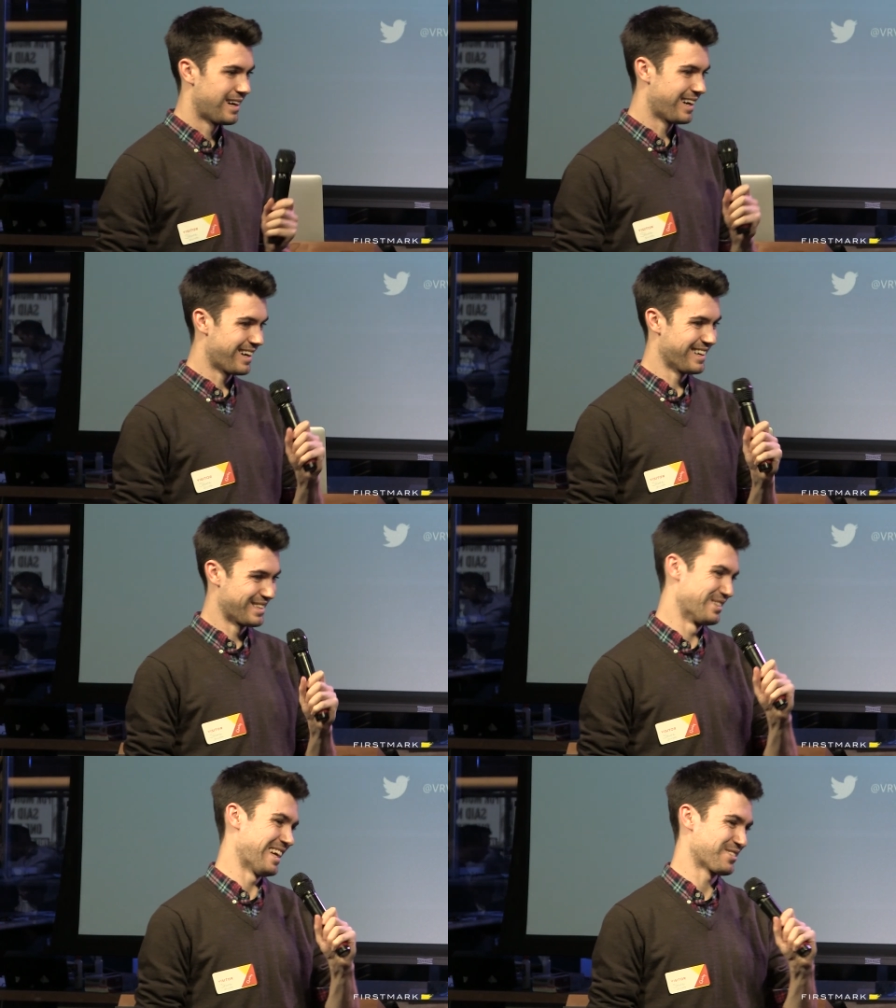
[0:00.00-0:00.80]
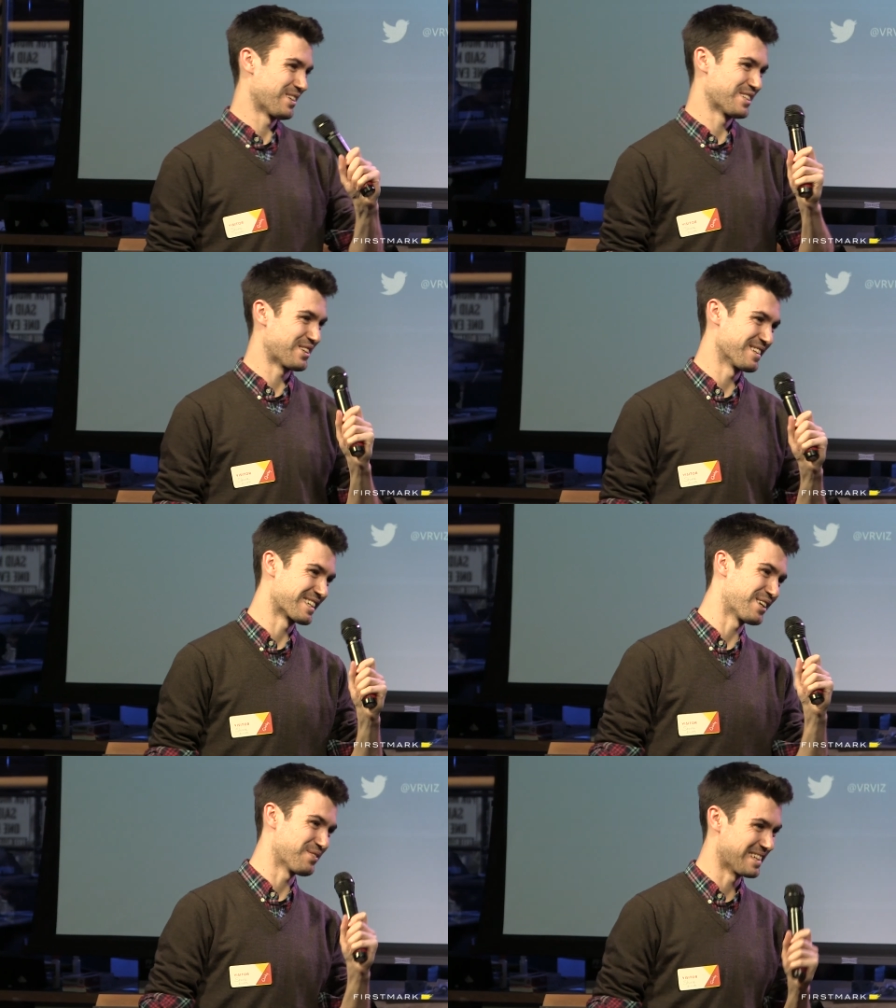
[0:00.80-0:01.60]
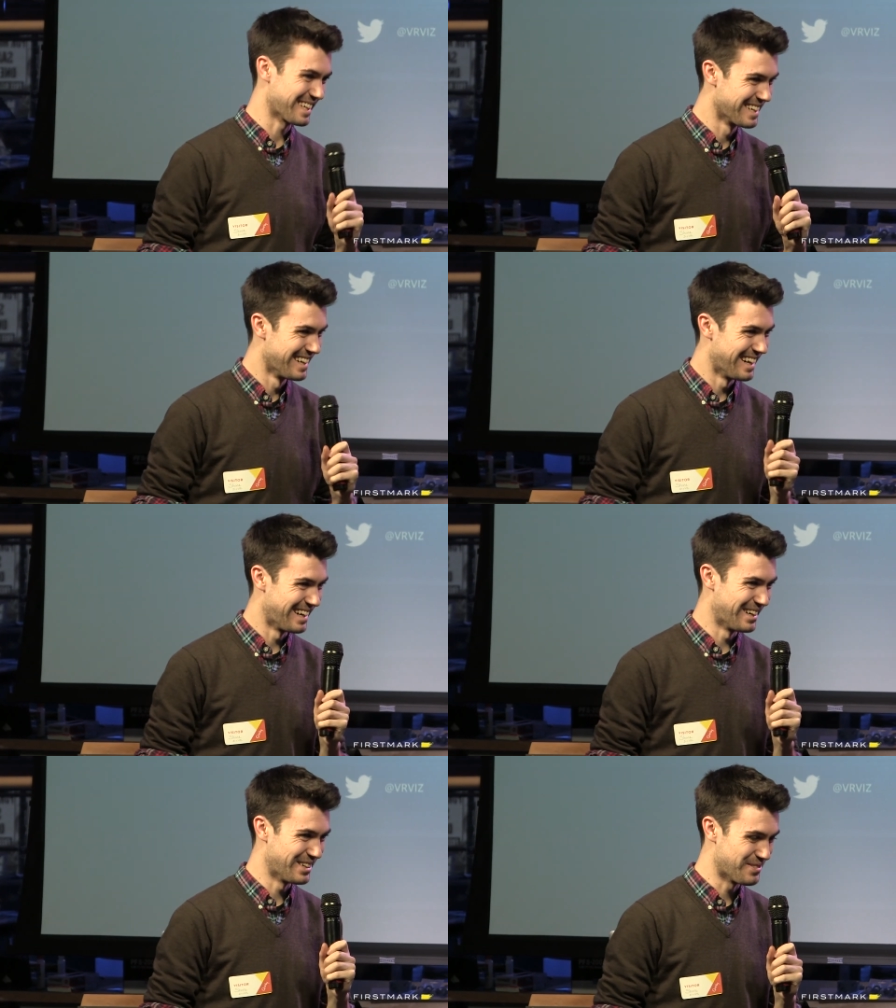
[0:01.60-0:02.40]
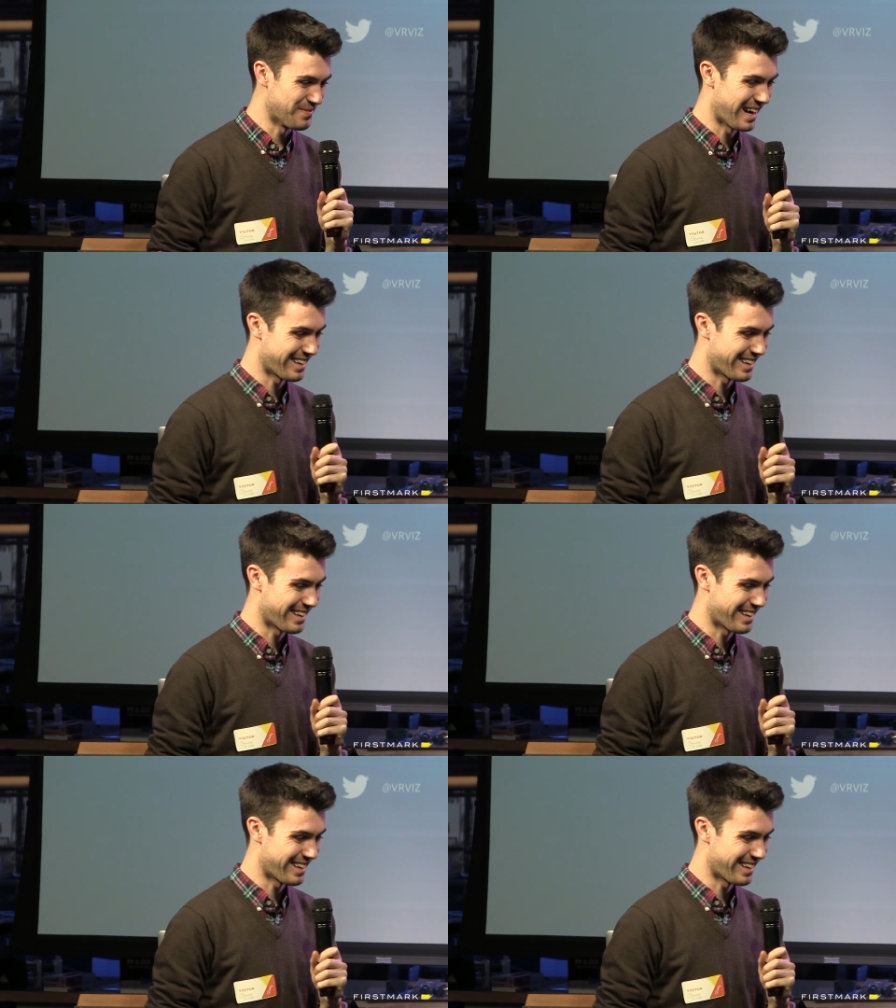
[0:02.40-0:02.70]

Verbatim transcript: I, that's why I started the company. Um,